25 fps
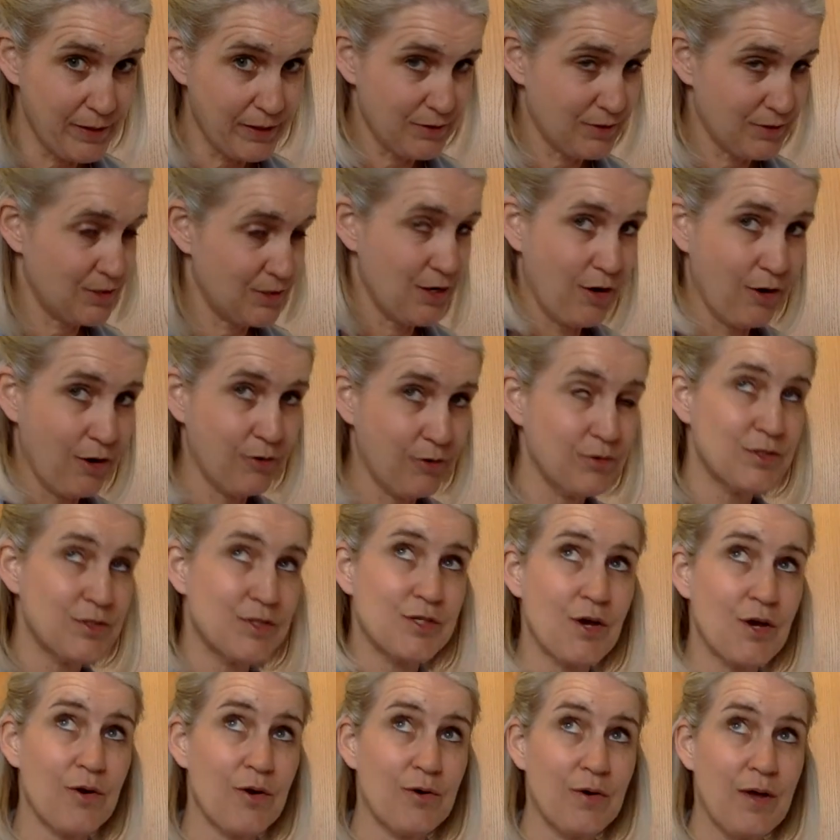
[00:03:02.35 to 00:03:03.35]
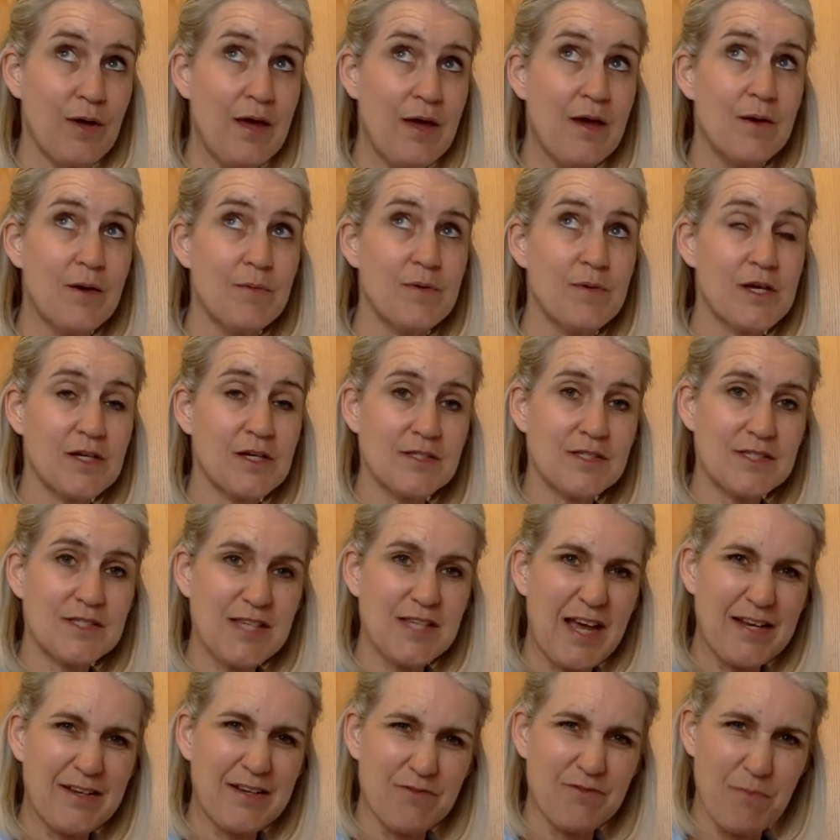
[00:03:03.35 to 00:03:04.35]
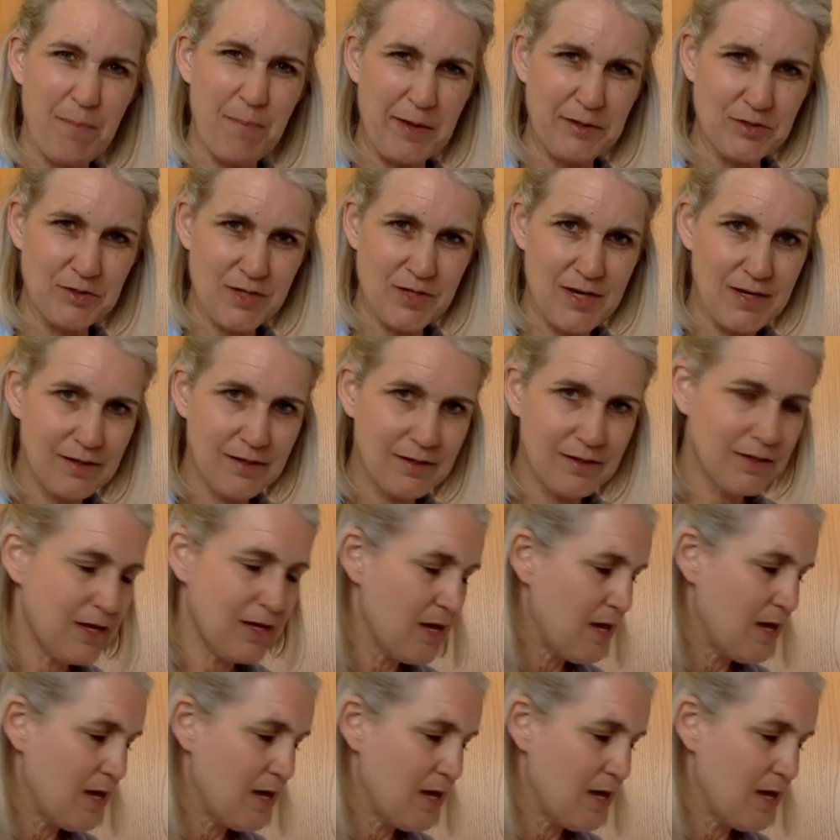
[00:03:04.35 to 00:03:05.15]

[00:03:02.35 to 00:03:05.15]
snow. So, because it's kind of melting,